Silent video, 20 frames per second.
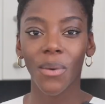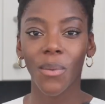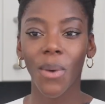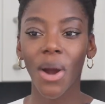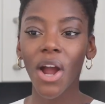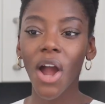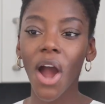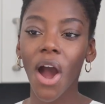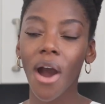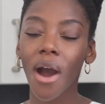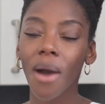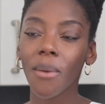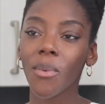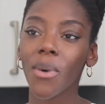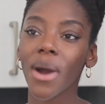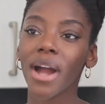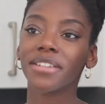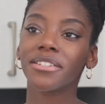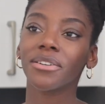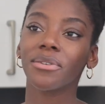One
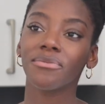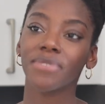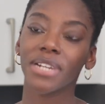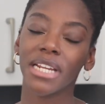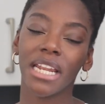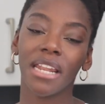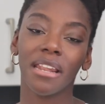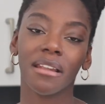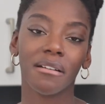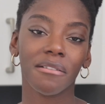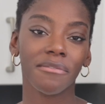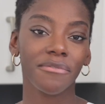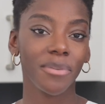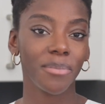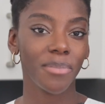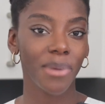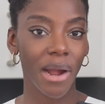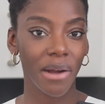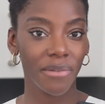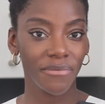carb I don't really love the
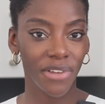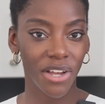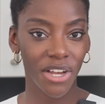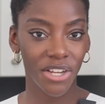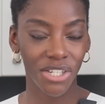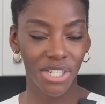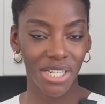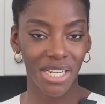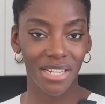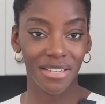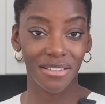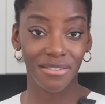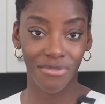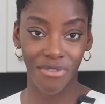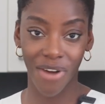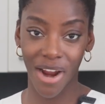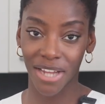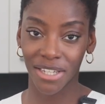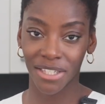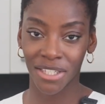brown version is
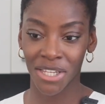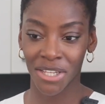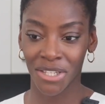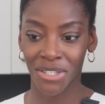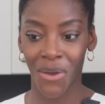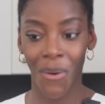rice.